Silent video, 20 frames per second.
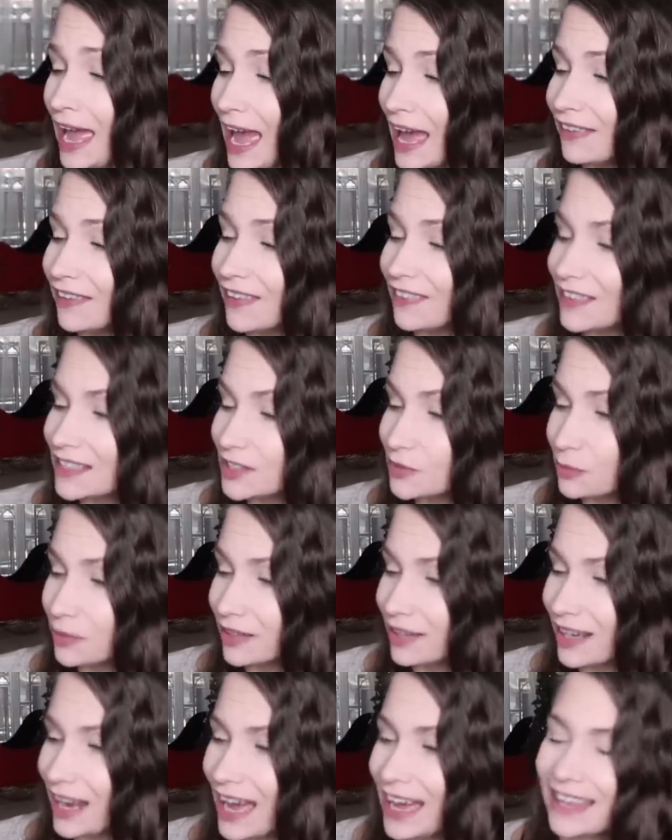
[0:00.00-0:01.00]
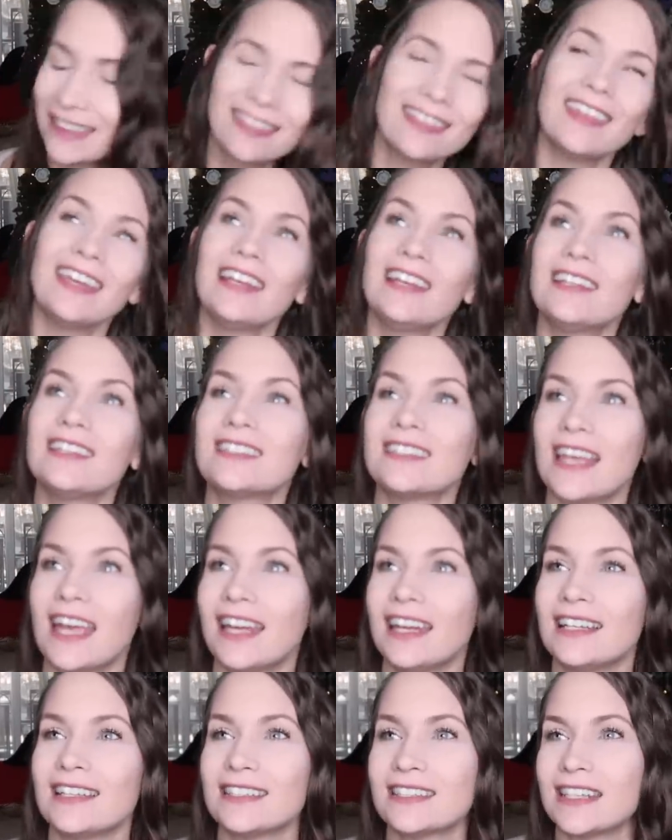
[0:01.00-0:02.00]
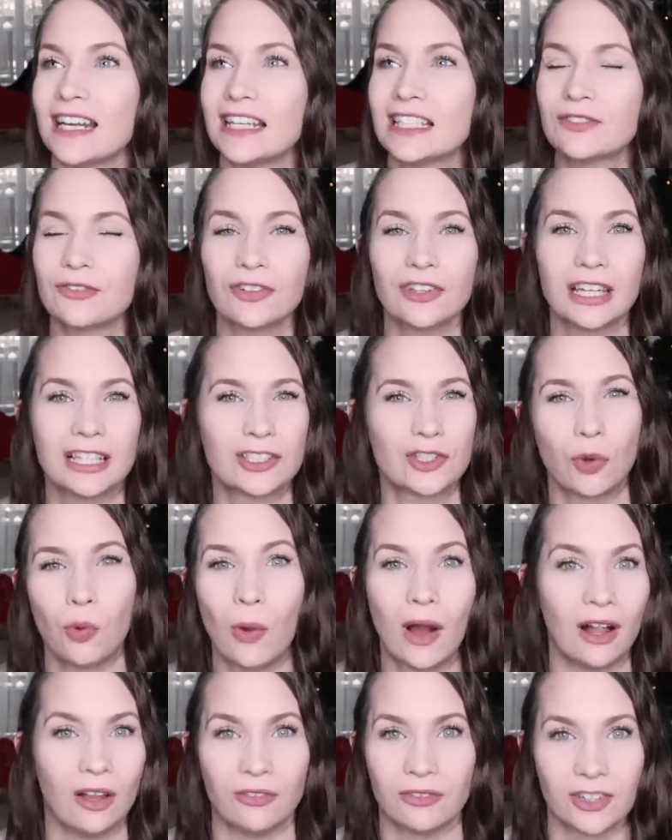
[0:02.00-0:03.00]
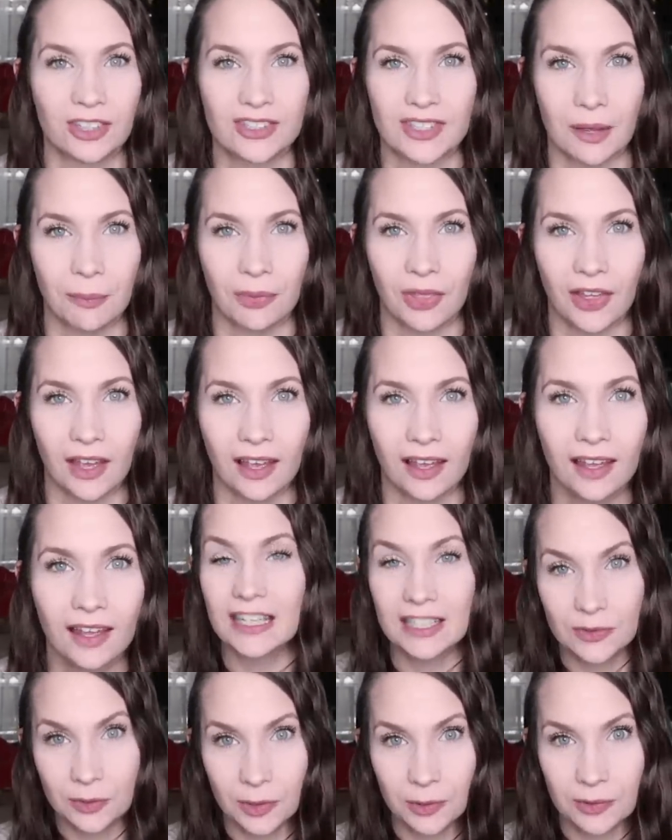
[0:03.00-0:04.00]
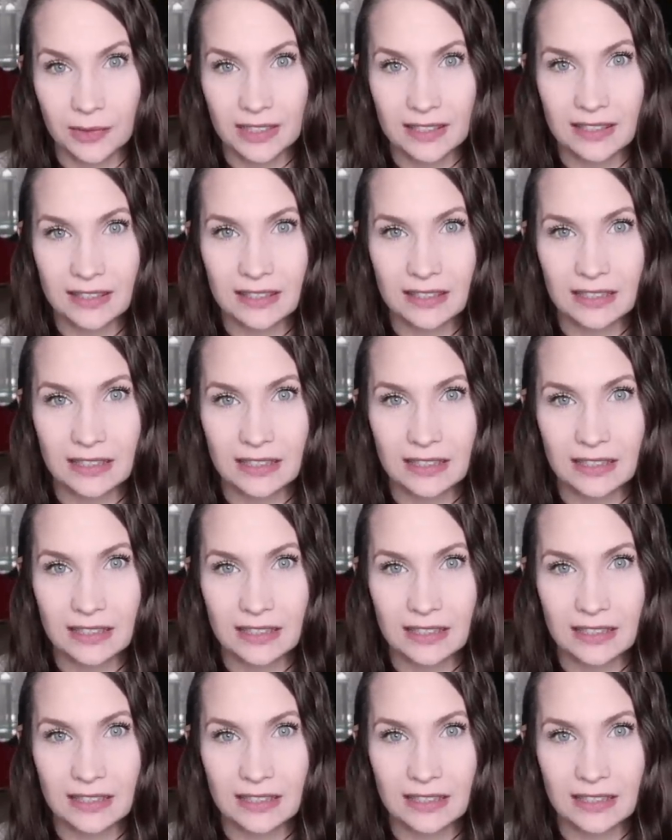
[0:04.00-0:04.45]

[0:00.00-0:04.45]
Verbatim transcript: And then this one, I think, said it stays for like twelve or something. This one was